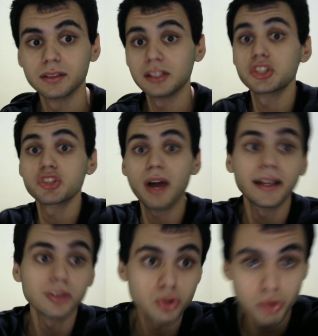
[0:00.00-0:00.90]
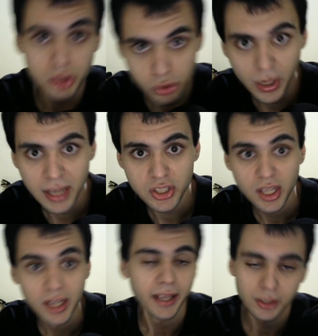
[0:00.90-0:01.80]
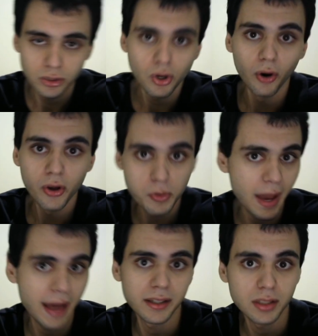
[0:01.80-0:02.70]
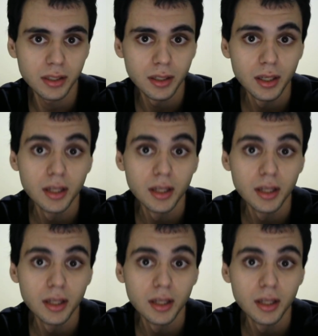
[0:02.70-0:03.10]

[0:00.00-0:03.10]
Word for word: that is trying to transgress into your humanity.